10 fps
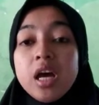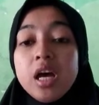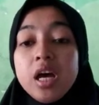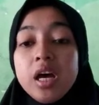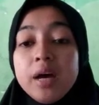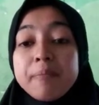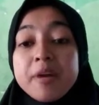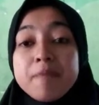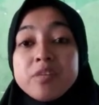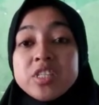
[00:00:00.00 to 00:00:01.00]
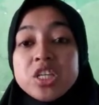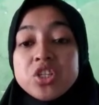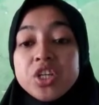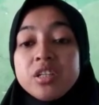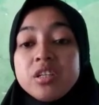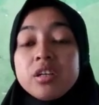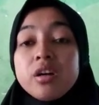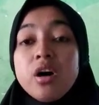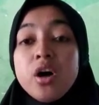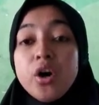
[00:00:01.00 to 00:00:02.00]
a preposition
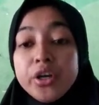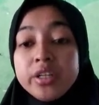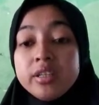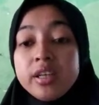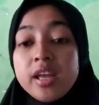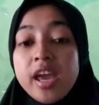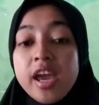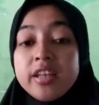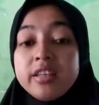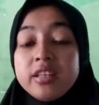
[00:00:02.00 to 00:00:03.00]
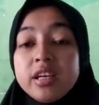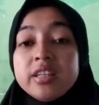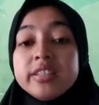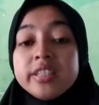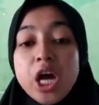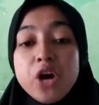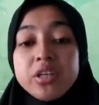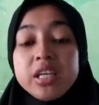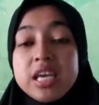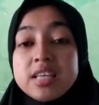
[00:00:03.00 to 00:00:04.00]
on and a
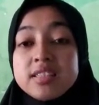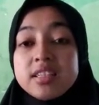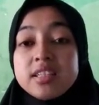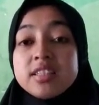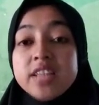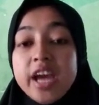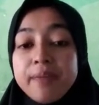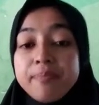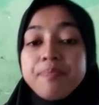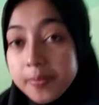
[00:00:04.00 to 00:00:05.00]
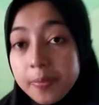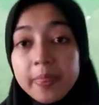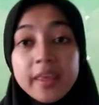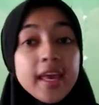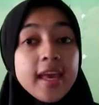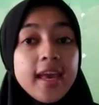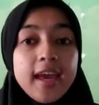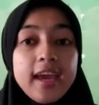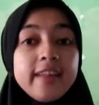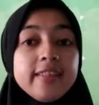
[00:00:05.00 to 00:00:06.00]
noun is a time.
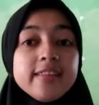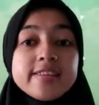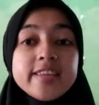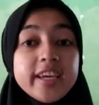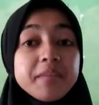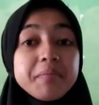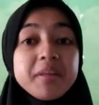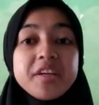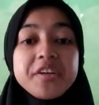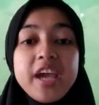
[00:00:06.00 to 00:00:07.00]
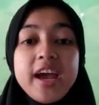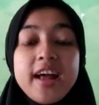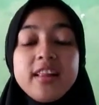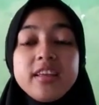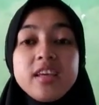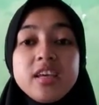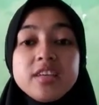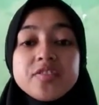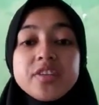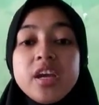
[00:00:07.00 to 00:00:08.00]
And the second material is
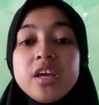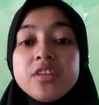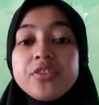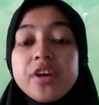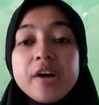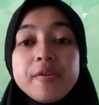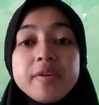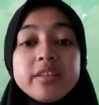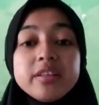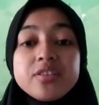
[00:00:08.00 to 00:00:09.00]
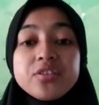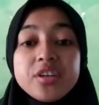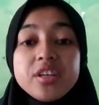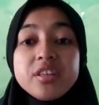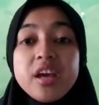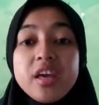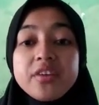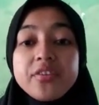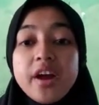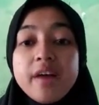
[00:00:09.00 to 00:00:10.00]
drawing the tree
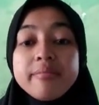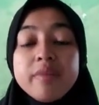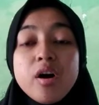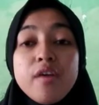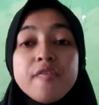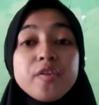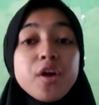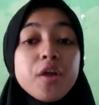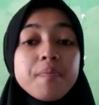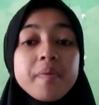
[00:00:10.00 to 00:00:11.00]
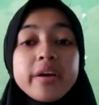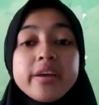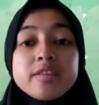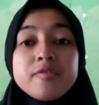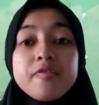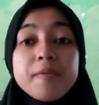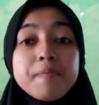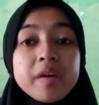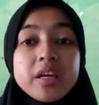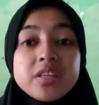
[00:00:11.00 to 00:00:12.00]
diagram of noun phrase, verb
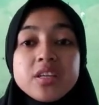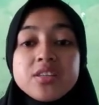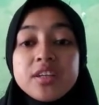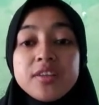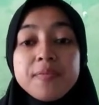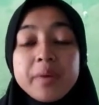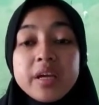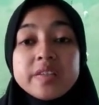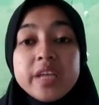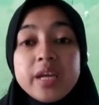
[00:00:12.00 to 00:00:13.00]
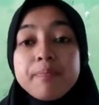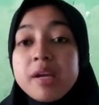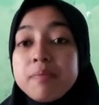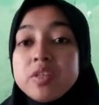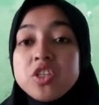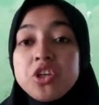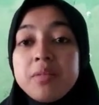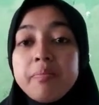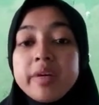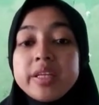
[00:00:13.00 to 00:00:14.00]
phrase, adjective phrase, and
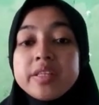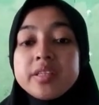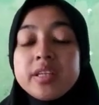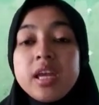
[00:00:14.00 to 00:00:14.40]
prepositional phrase.